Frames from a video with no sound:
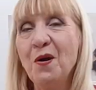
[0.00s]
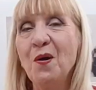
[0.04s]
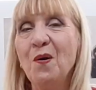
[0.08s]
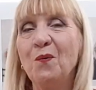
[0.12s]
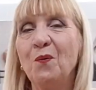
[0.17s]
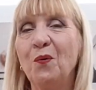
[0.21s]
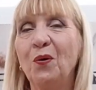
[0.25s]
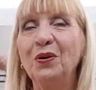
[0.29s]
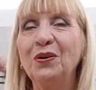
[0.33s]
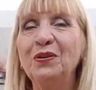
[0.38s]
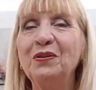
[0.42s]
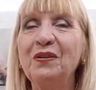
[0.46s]

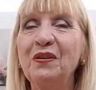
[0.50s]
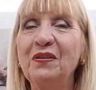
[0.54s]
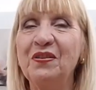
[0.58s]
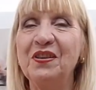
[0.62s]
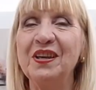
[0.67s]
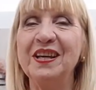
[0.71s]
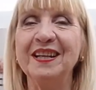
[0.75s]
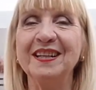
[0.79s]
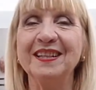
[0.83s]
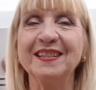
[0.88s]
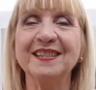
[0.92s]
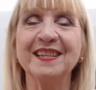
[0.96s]
One of the
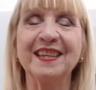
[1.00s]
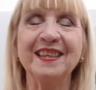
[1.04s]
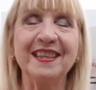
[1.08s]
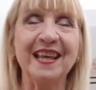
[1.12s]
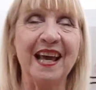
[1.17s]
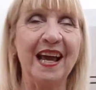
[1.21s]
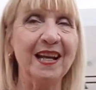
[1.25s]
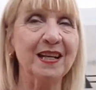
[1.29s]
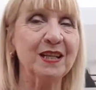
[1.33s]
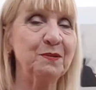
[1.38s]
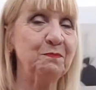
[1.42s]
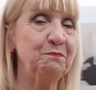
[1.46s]
things
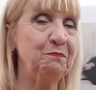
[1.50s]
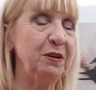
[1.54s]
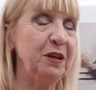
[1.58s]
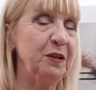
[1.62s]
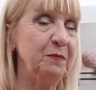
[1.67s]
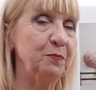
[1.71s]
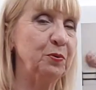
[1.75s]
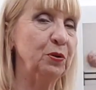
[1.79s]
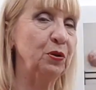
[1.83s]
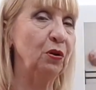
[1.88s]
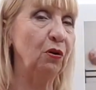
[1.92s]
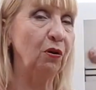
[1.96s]
that
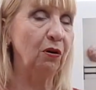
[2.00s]
people